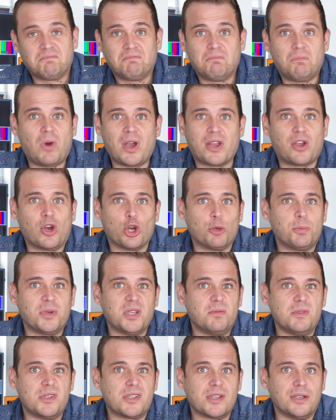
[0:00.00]
Why can't the
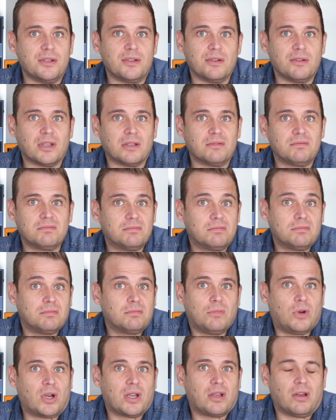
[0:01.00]
BBC do that?
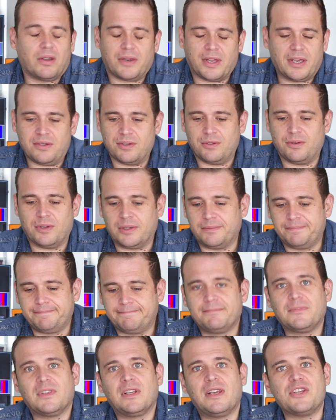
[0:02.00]
Why can't they do that?
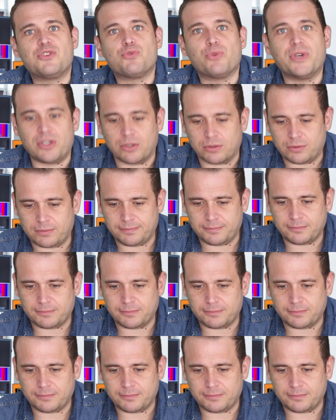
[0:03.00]
Let's read on.